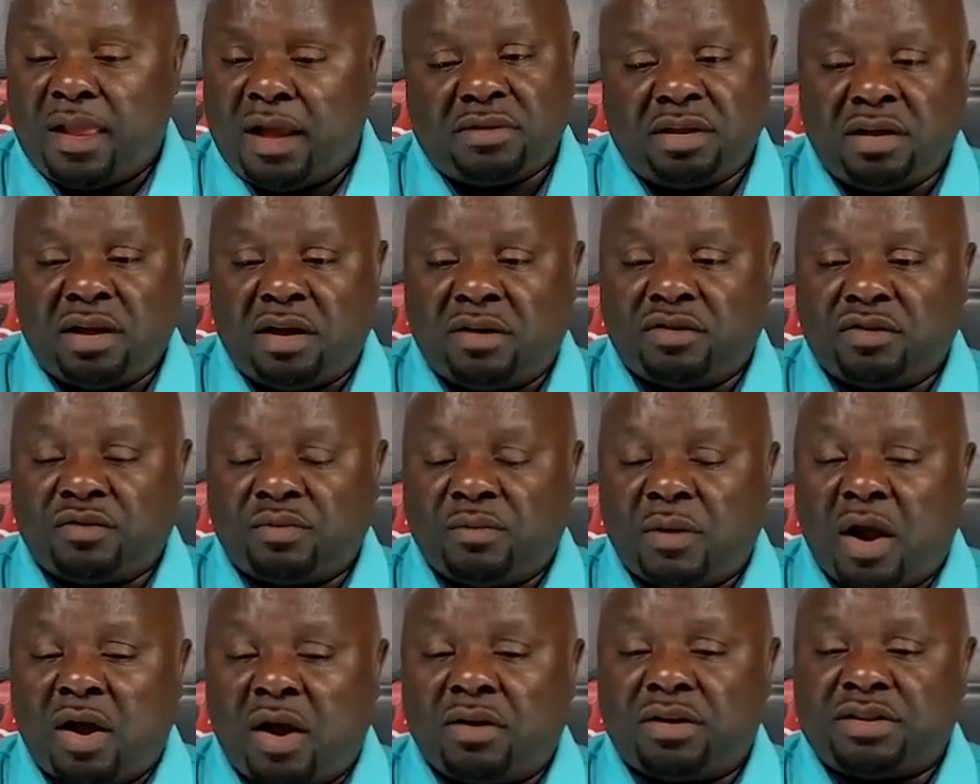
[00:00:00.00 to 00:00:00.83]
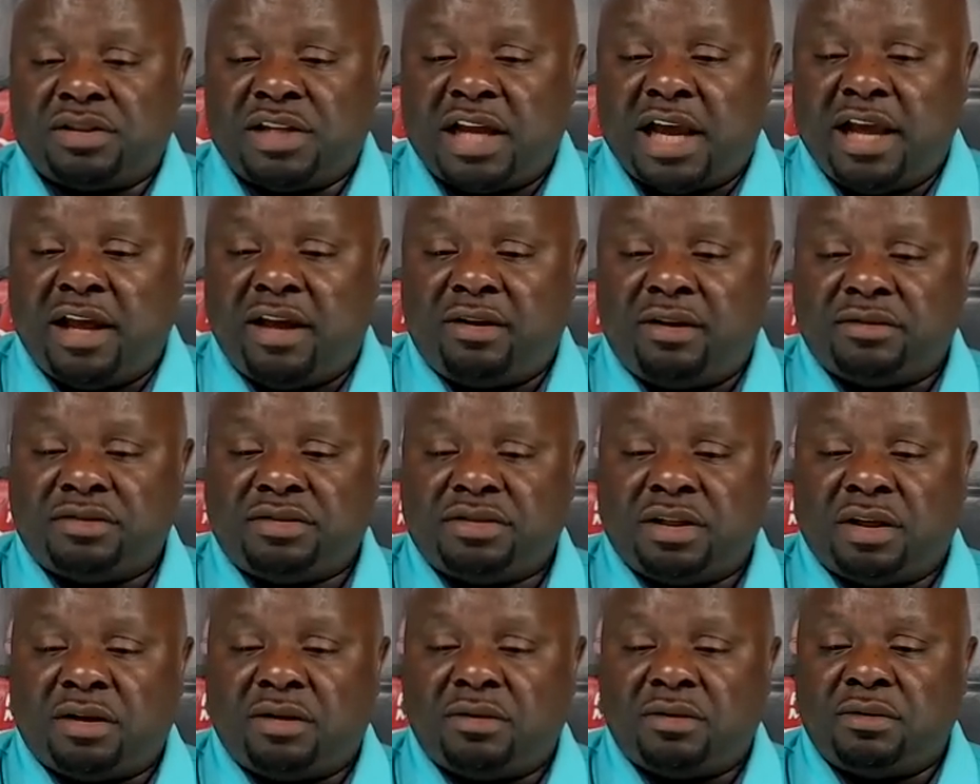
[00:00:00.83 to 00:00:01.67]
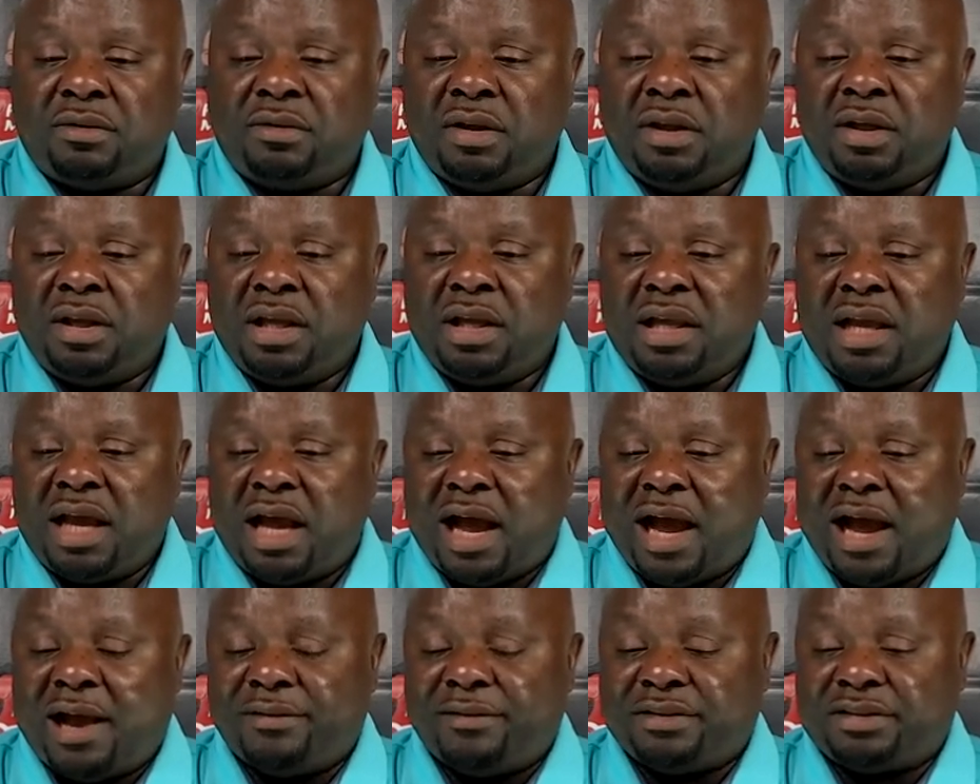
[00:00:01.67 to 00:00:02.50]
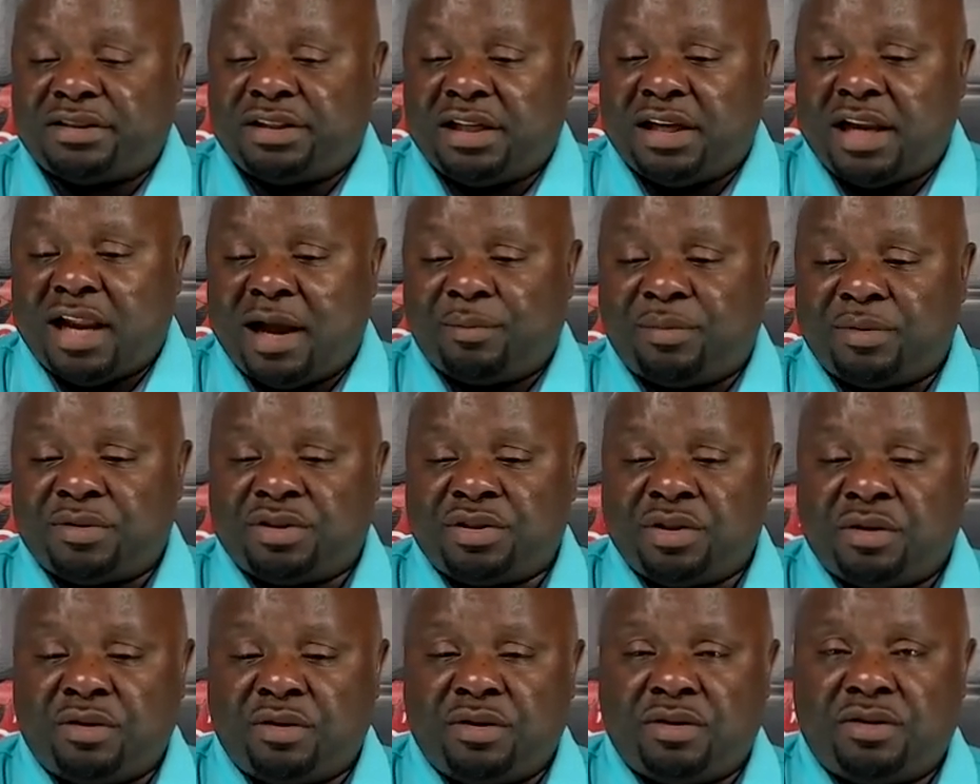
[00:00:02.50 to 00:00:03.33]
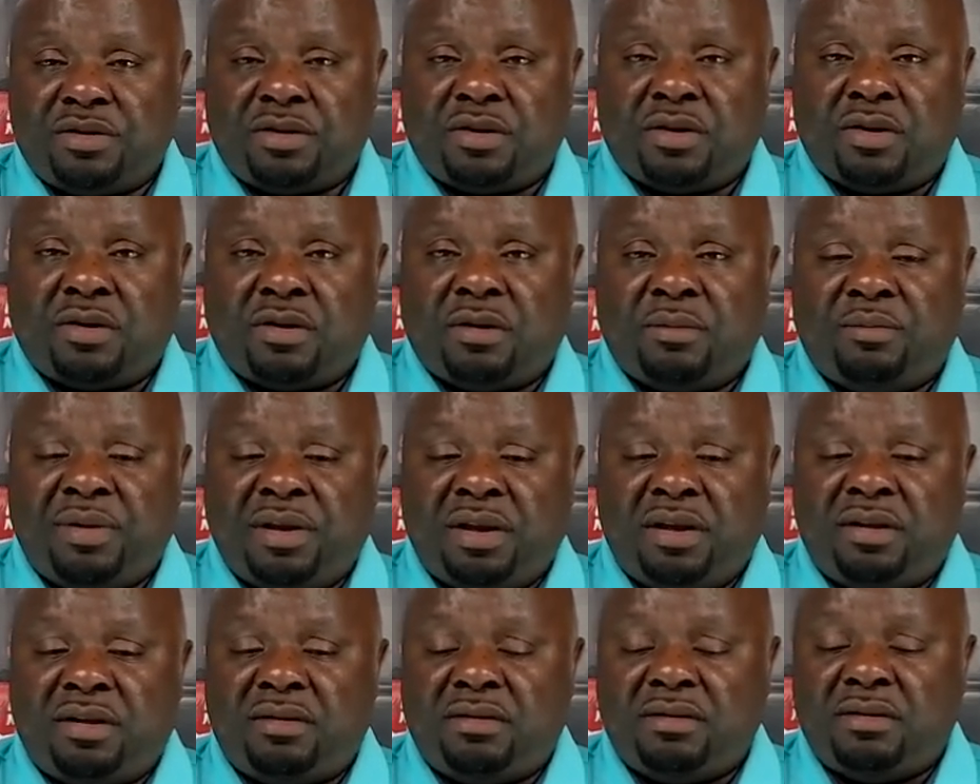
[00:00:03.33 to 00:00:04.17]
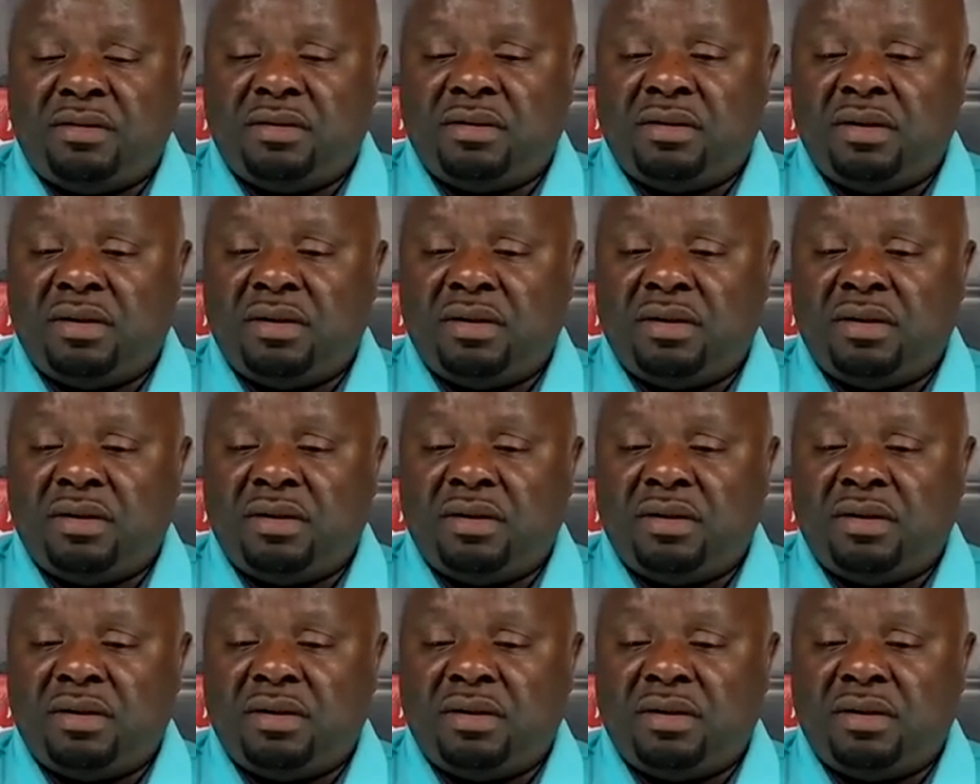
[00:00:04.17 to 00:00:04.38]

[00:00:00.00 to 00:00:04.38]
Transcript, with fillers: You know, smaller town, so obviously the opportunity is going to be